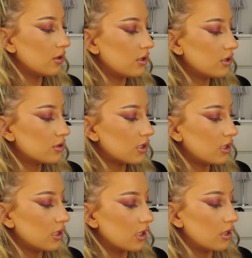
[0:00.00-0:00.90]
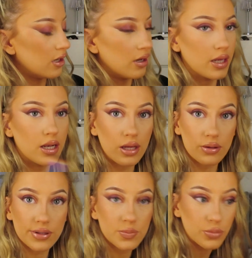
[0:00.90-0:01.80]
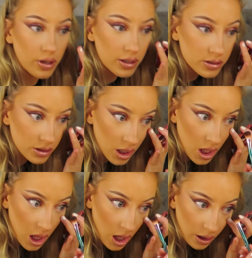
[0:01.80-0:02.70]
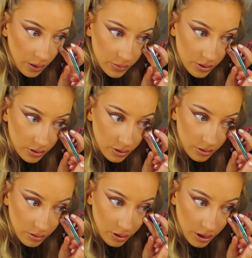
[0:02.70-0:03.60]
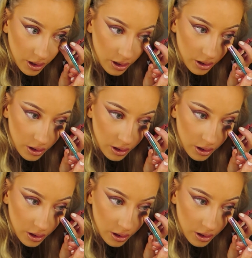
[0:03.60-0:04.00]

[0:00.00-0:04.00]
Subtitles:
this shade here lightly on this brush. I'm just going to try,